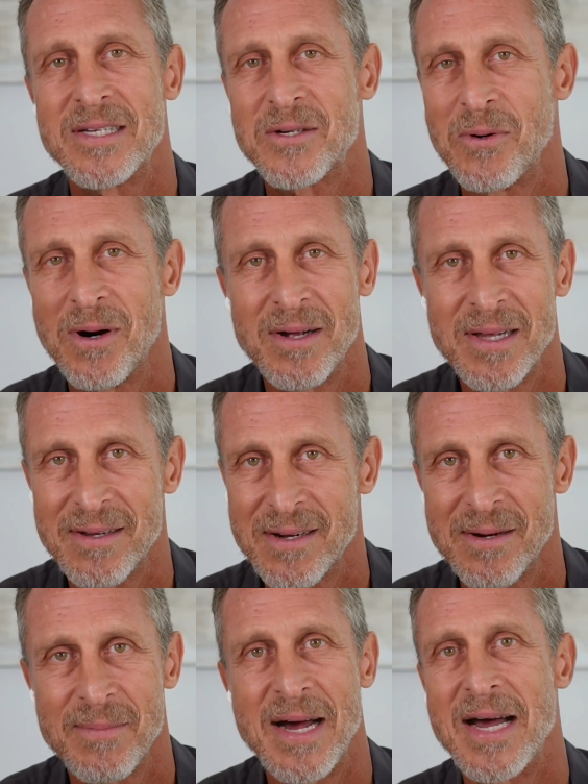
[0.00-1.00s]
the quality of the
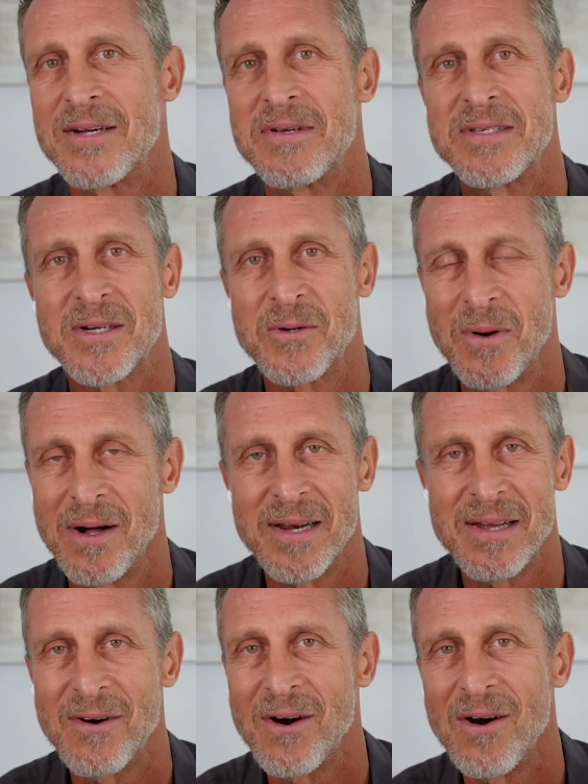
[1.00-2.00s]
carbohydrates, the
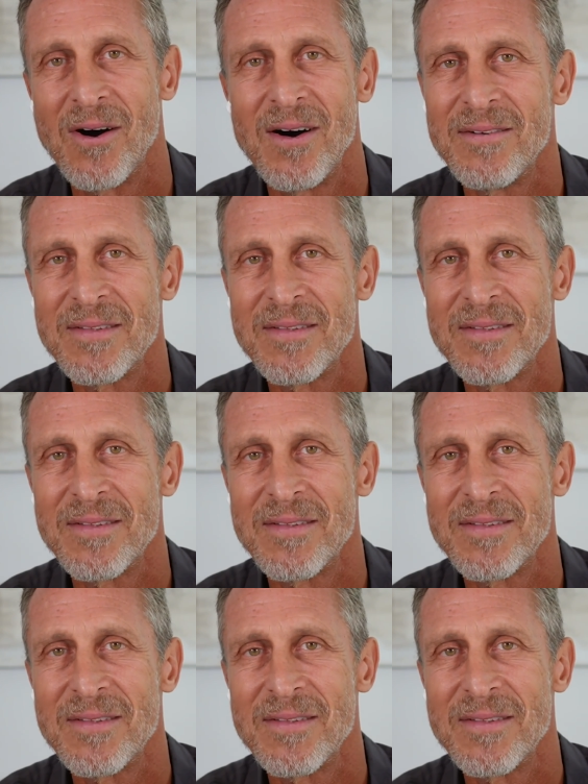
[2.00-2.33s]
quality of all